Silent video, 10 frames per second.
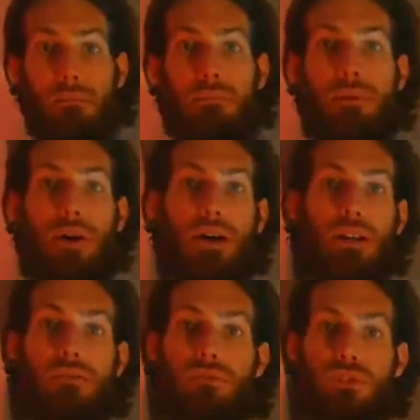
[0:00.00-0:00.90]
But
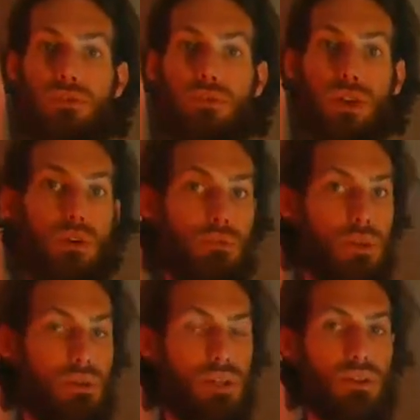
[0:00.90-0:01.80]
if you don't know
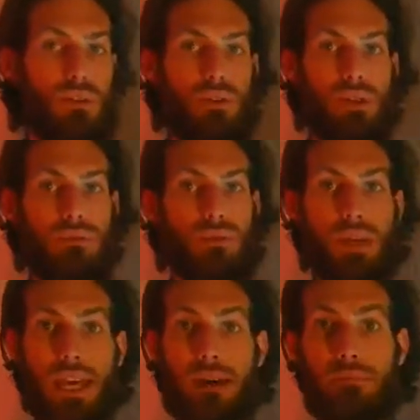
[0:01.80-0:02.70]
what you're doing, if you
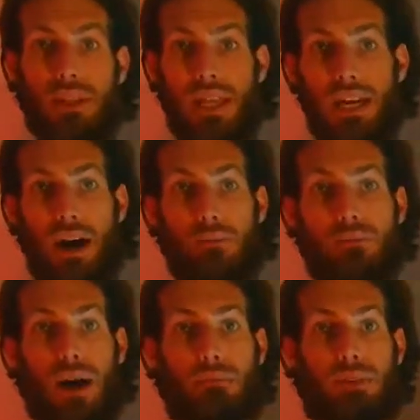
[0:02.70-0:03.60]
can't plan it out
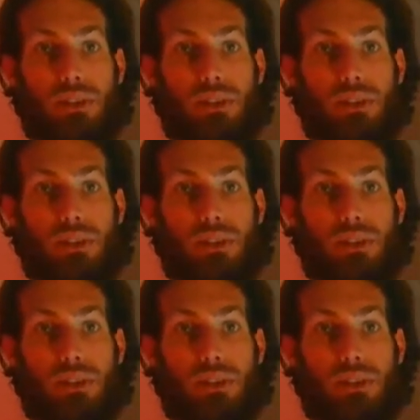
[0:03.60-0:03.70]
properly,